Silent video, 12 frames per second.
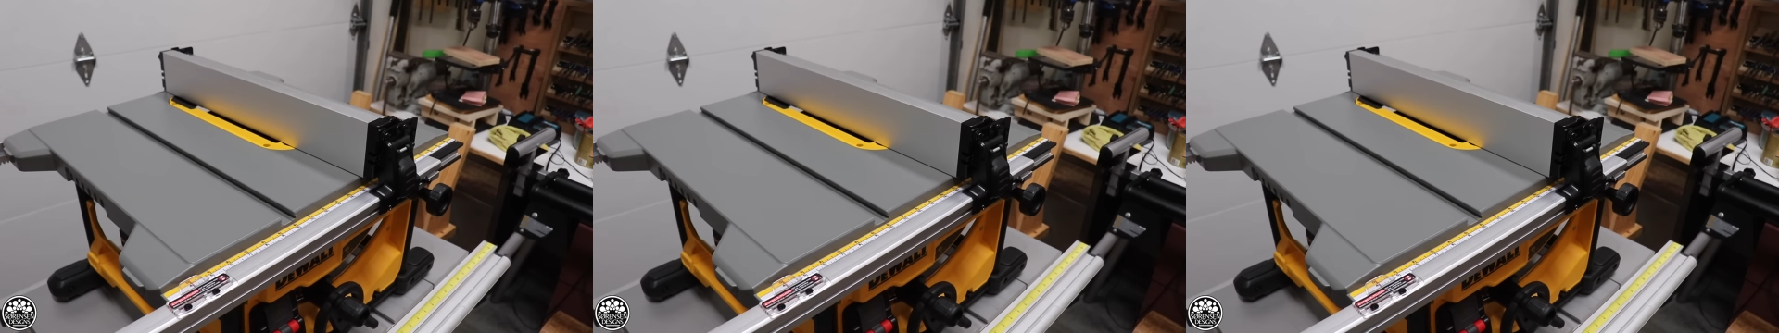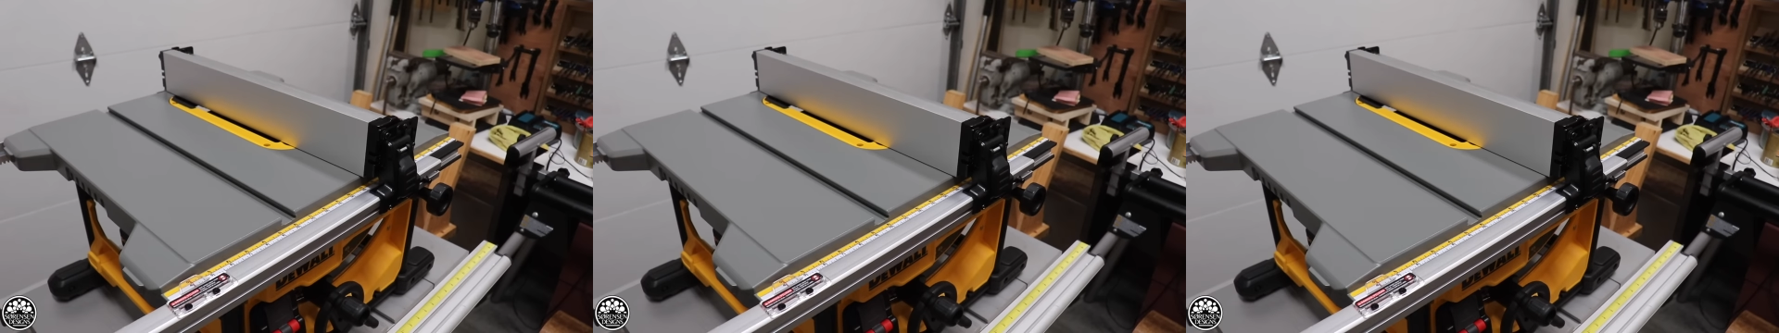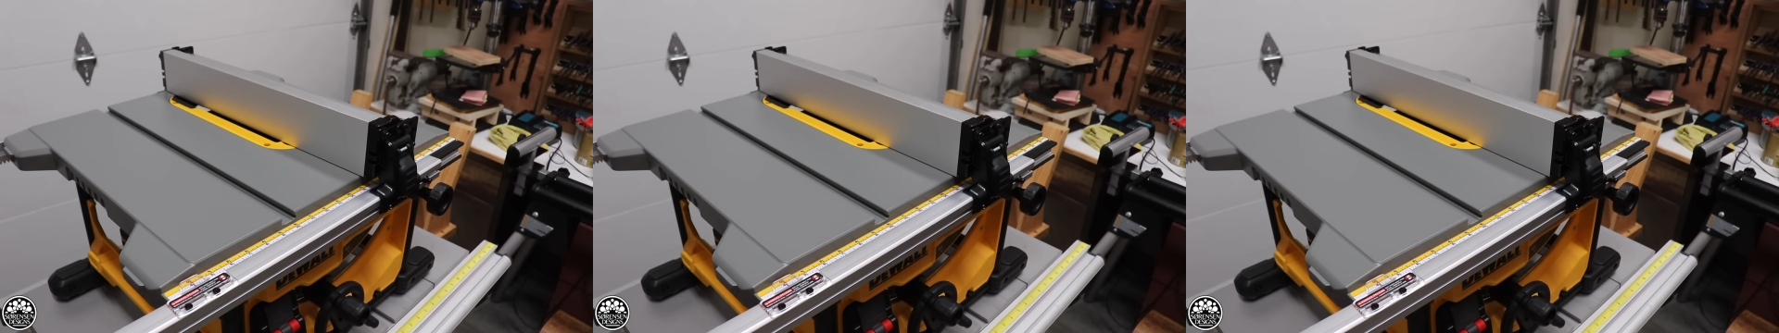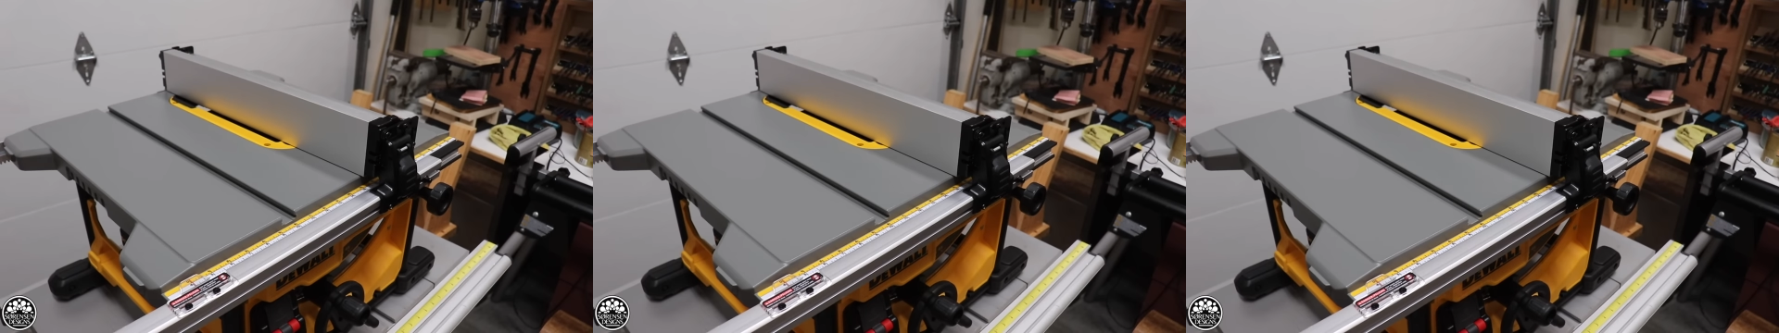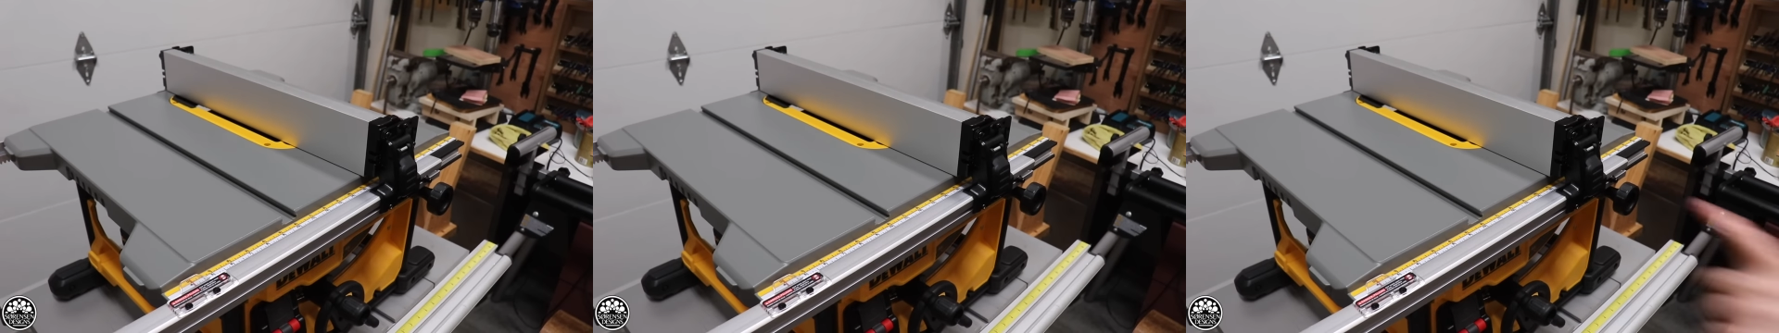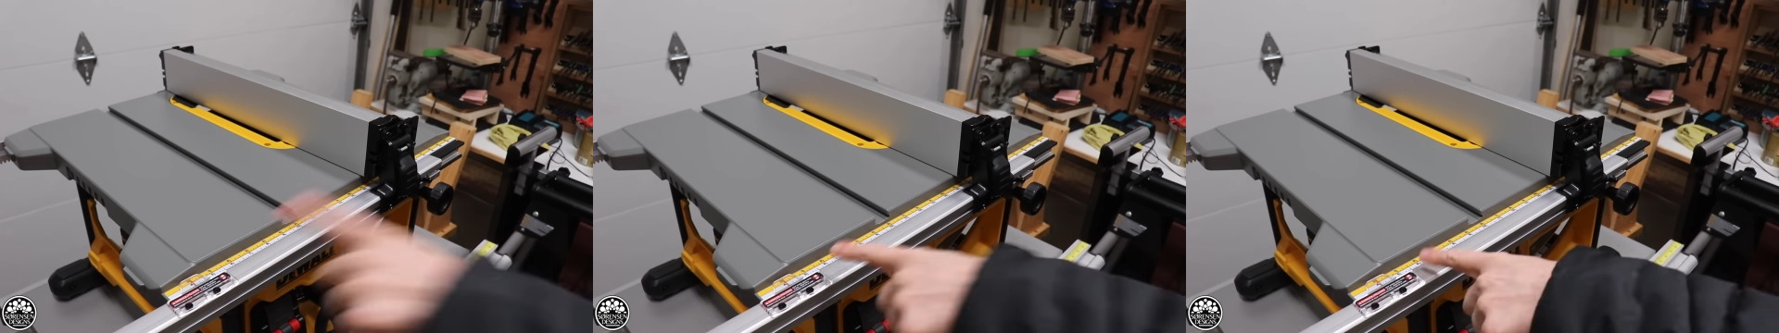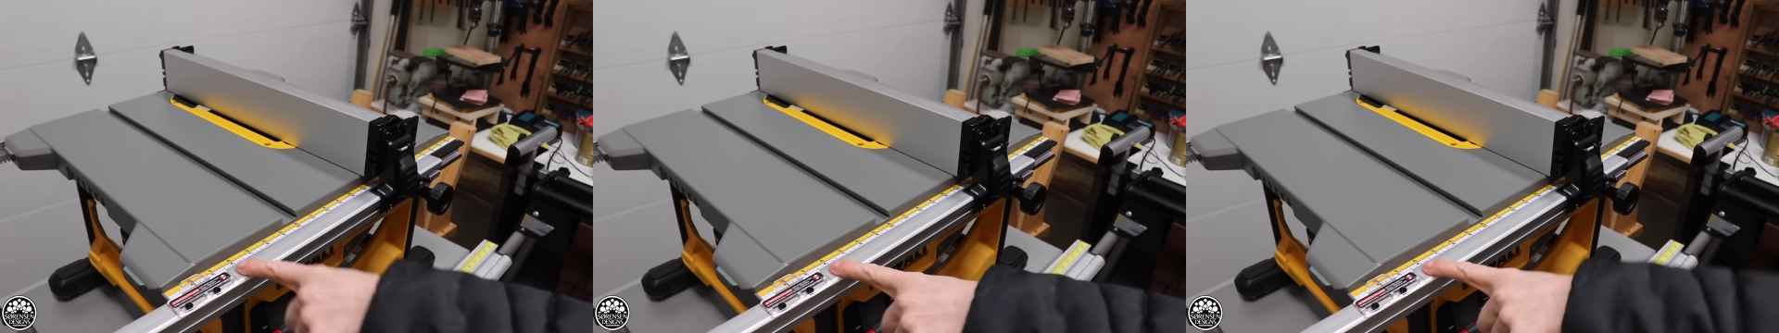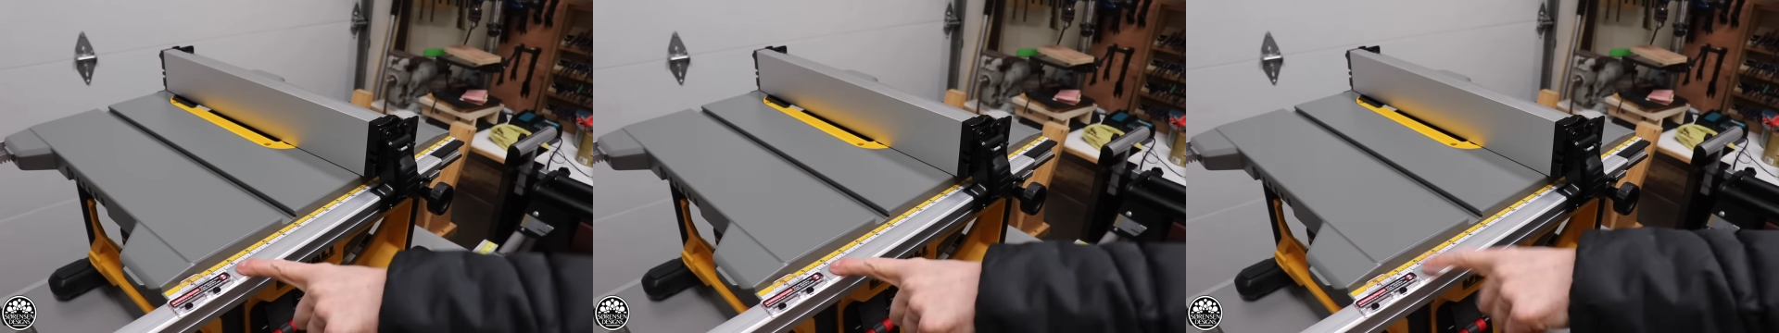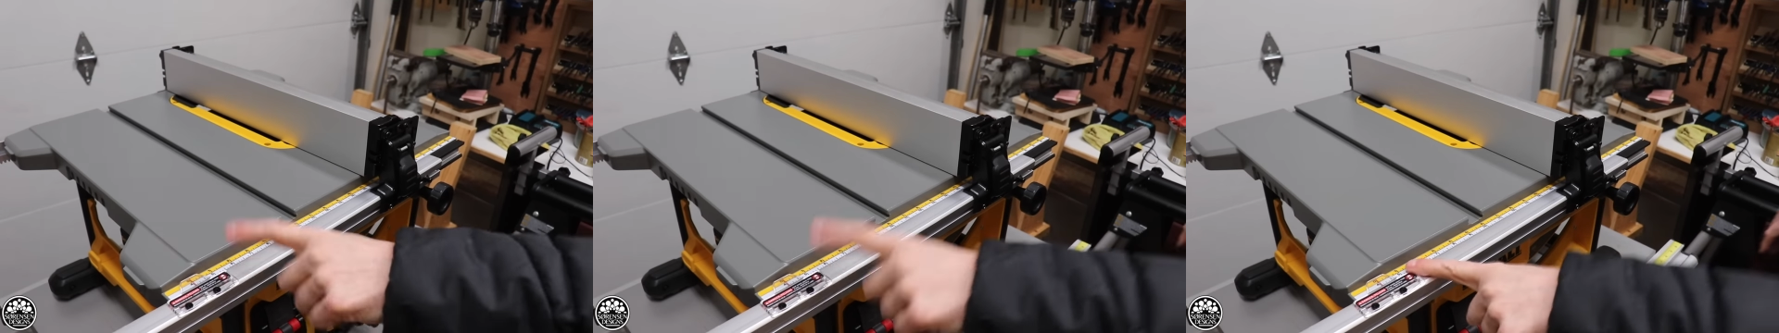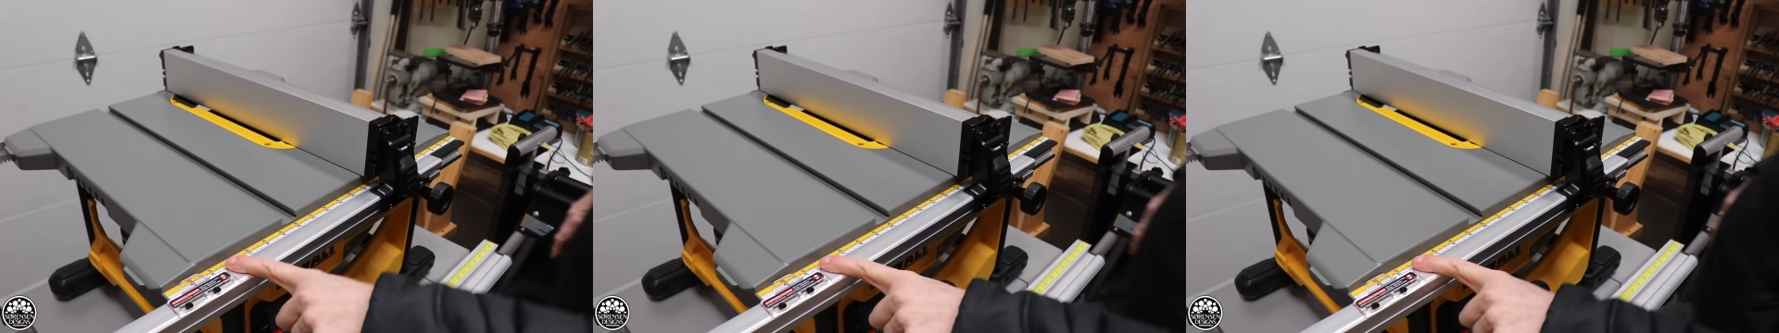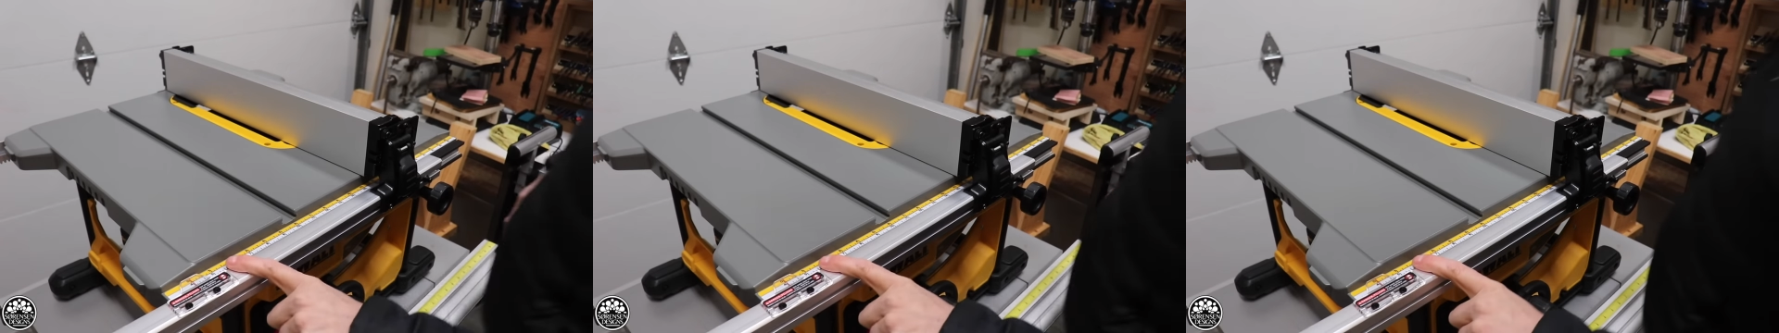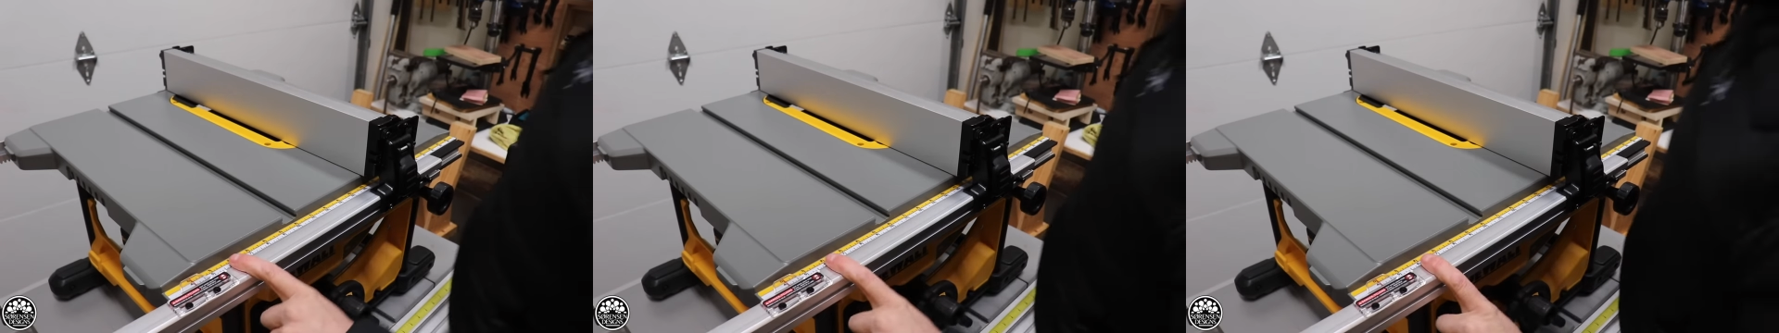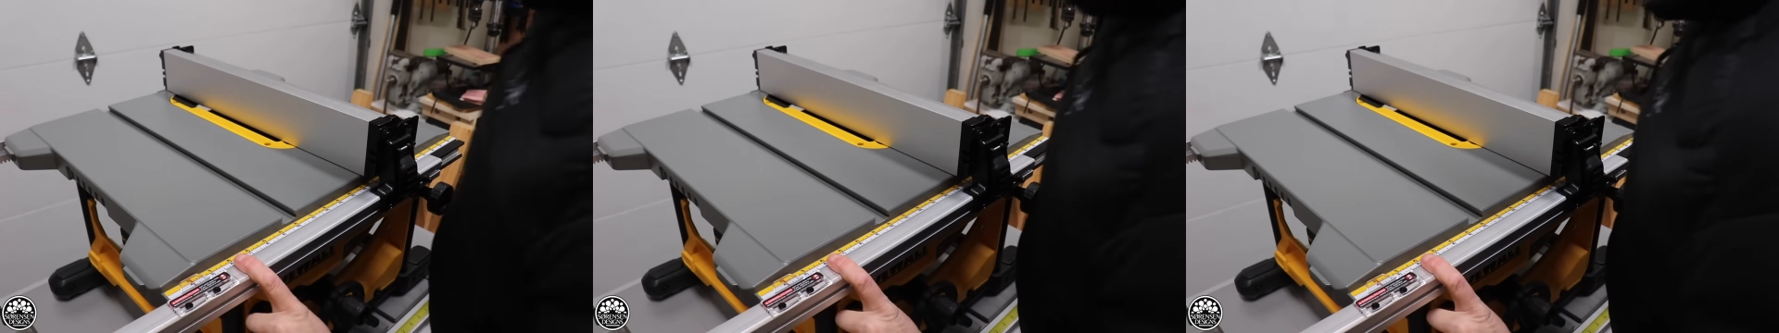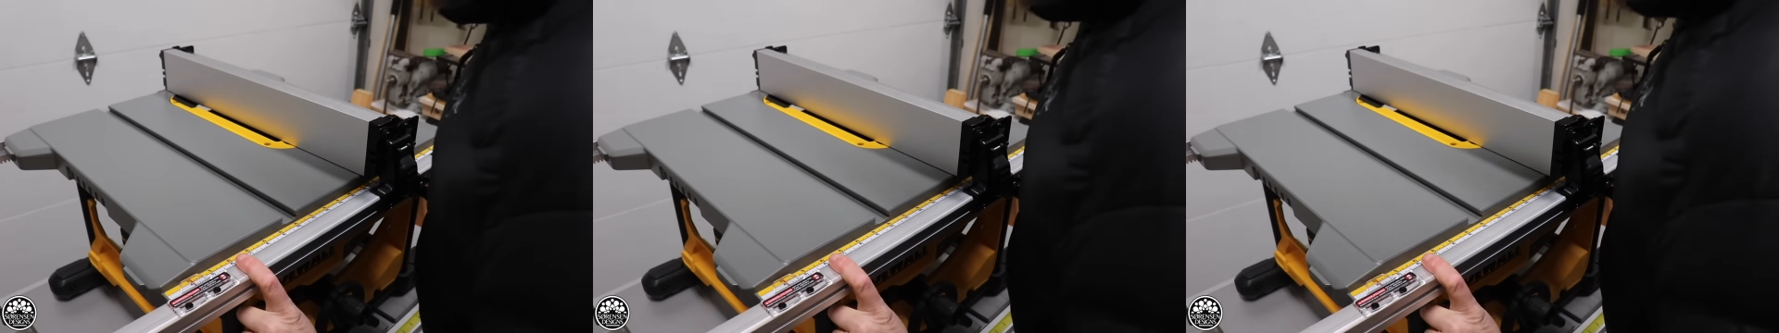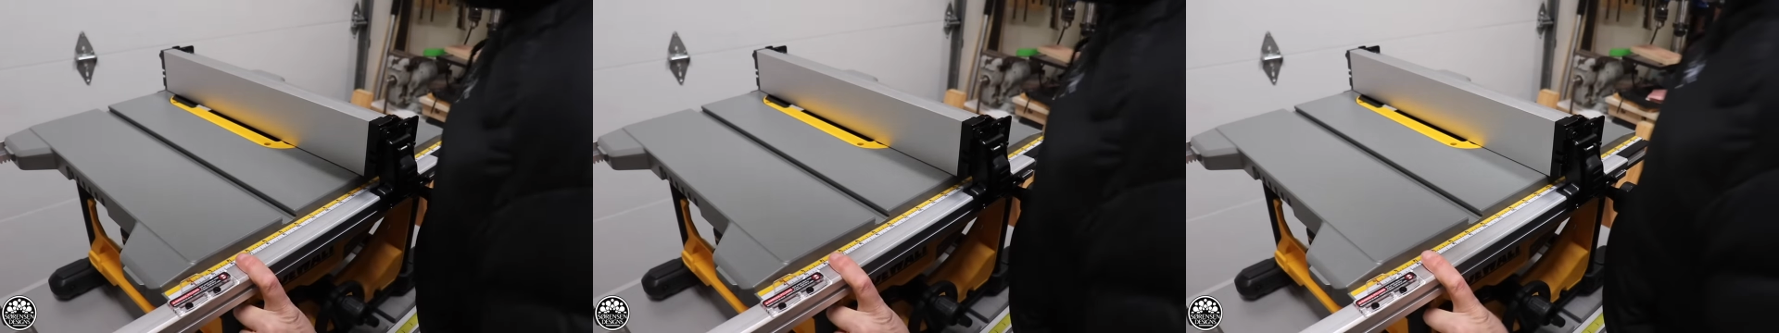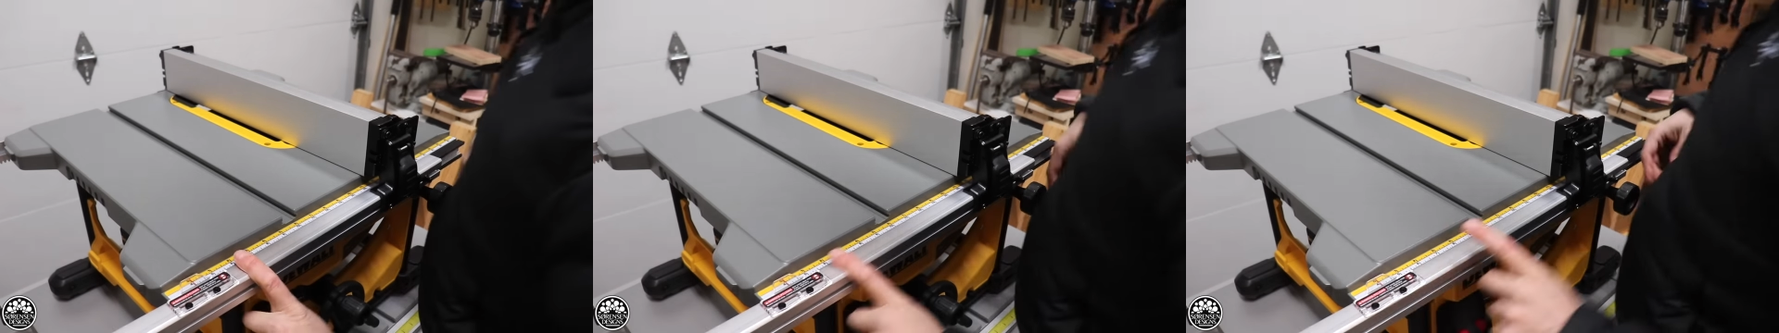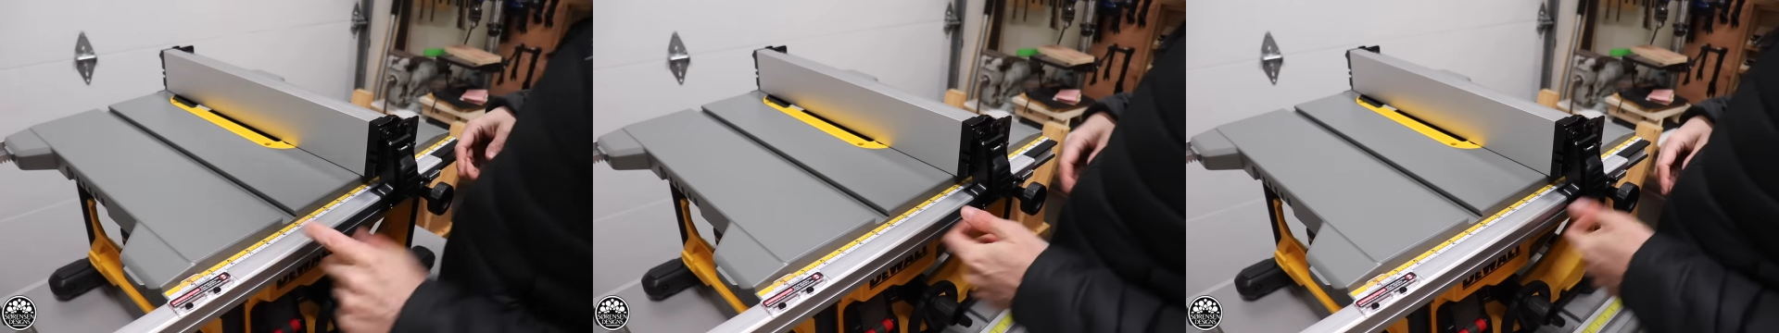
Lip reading: No face is visible, so there are no lips to read.